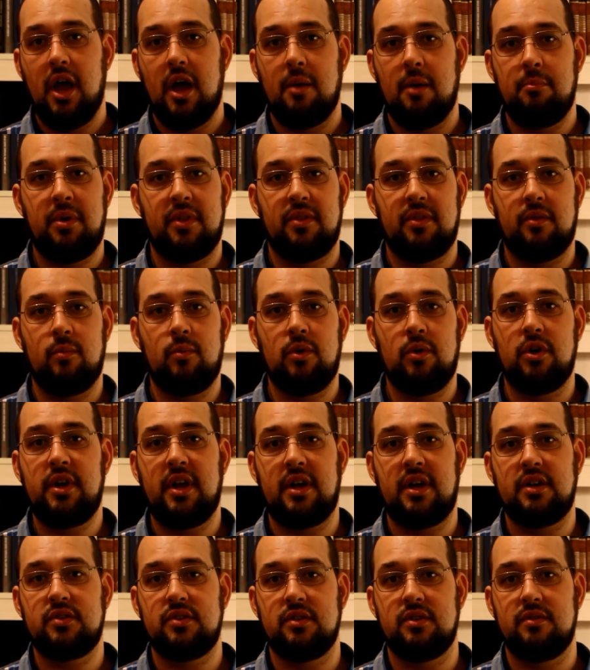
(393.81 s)
but the word
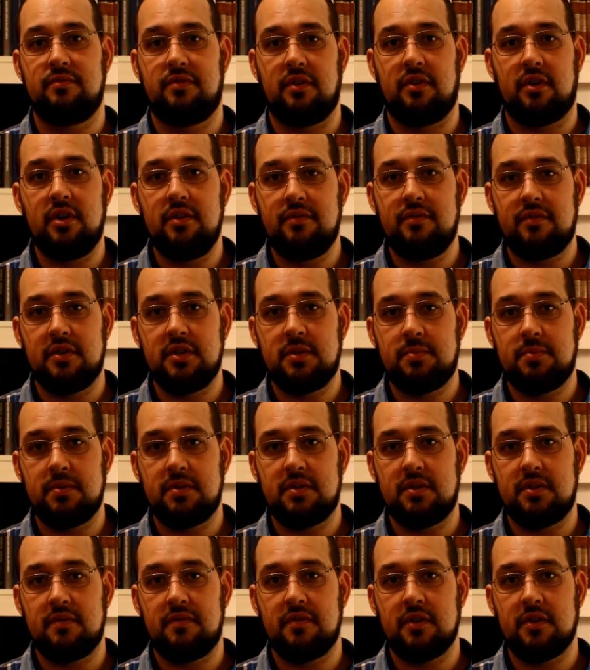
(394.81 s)
has very, very
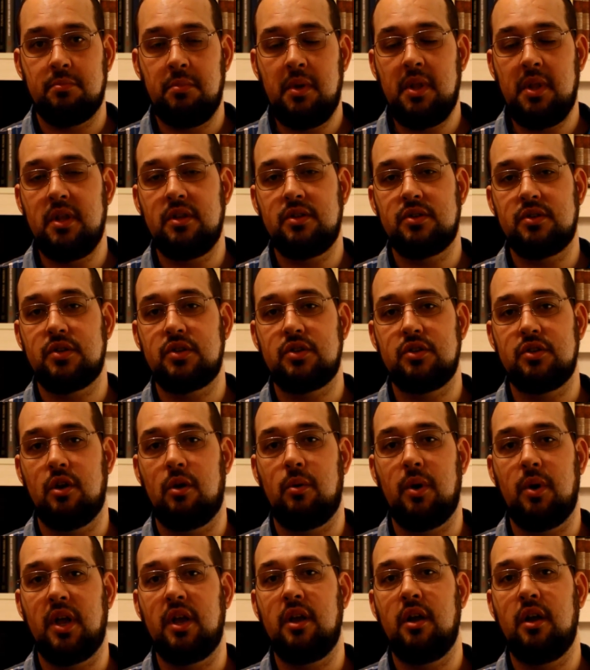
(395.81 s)
specific meaning. Just
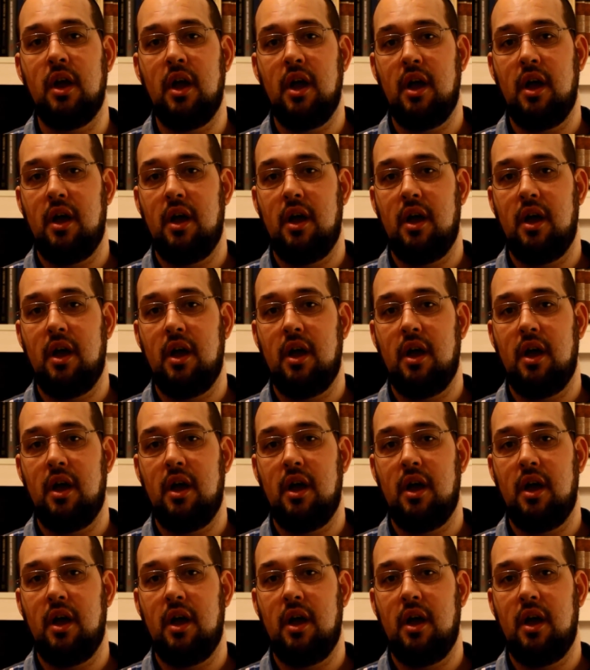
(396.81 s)
knowing